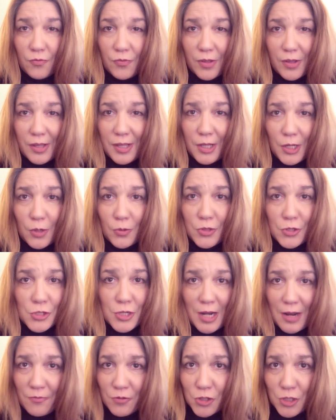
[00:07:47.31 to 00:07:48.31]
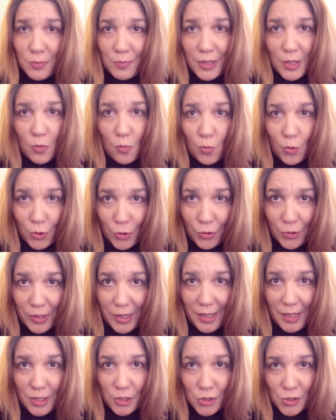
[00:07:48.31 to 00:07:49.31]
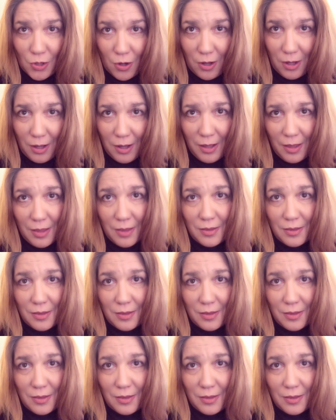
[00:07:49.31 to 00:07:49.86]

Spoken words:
there never should be a word in a song